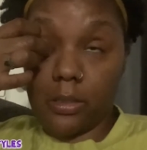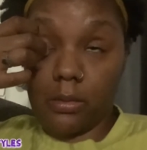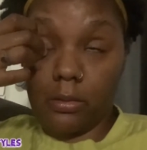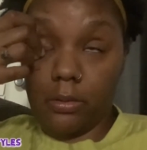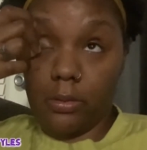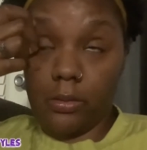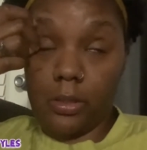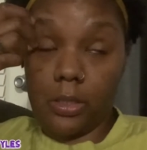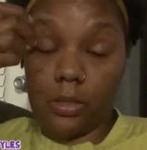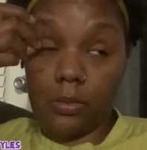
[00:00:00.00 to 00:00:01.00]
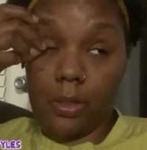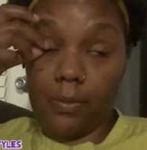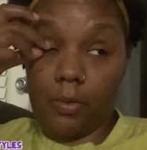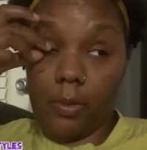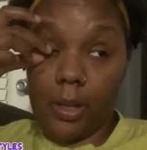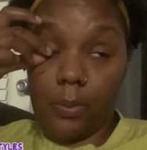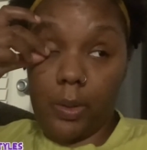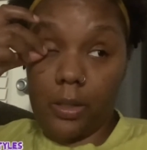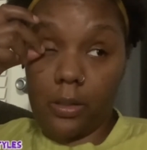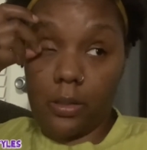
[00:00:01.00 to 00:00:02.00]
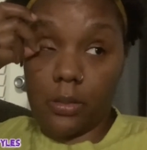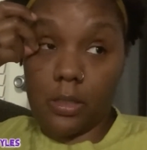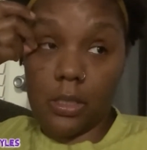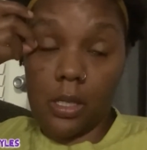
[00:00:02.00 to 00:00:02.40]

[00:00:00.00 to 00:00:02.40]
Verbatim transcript: to the two giveaway winners